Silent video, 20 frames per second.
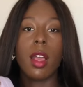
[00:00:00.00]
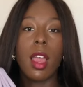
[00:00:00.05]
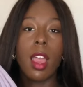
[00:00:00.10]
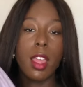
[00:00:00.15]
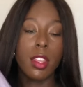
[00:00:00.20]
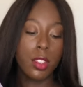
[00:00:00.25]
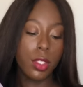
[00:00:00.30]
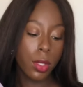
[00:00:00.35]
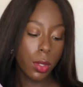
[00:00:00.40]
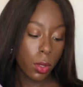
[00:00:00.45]

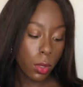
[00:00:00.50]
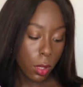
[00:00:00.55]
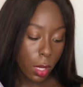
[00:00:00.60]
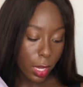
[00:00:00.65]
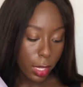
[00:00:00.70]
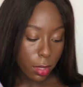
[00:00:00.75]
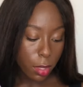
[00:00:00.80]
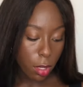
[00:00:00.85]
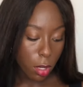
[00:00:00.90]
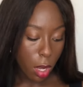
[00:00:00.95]
I do
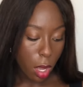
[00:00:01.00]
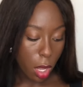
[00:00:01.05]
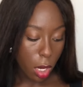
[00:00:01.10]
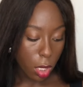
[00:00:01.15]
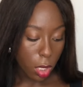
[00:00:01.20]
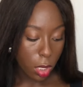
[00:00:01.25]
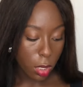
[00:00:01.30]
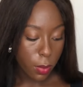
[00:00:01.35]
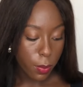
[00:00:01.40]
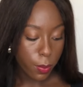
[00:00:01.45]
like the
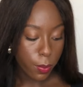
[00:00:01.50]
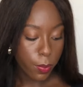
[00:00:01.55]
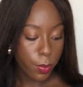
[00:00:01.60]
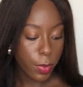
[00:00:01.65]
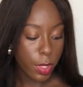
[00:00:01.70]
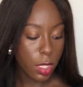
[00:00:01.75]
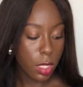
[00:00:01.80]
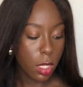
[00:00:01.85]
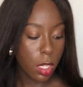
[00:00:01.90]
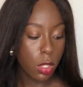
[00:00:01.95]
colour.
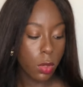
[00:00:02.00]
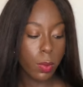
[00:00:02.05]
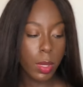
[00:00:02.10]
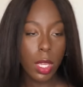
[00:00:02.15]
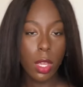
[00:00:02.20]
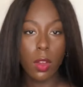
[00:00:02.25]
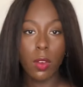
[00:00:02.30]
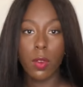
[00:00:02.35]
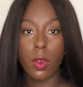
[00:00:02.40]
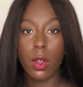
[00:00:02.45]
It's a little
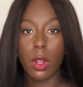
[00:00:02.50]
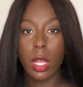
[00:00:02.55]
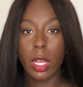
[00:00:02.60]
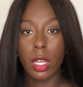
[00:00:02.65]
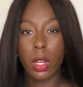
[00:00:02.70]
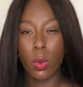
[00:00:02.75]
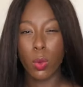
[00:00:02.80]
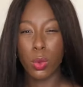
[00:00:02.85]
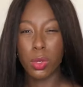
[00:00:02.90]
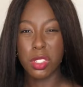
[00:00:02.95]
bit of a
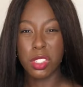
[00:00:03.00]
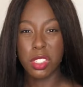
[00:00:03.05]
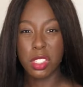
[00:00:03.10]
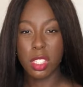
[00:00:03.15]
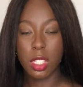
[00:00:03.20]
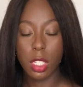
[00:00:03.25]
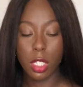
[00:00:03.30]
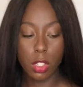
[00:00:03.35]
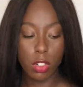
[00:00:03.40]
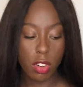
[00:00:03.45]
like a
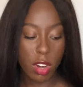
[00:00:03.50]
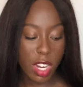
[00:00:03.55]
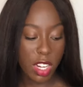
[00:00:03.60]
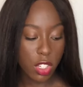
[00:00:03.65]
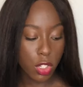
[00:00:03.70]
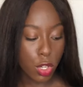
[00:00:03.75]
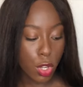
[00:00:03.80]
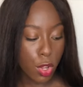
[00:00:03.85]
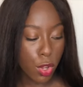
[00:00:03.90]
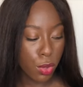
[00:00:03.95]
washed grey
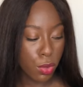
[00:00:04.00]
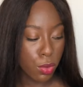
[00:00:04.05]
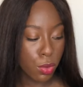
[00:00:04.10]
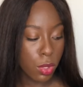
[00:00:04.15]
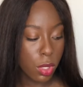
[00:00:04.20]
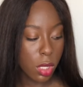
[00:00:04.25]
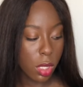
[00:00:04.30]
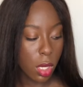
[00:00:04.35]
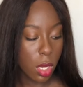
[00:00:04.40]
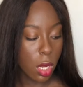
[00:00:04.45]

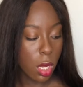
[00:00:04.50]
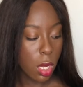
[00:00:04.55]
toned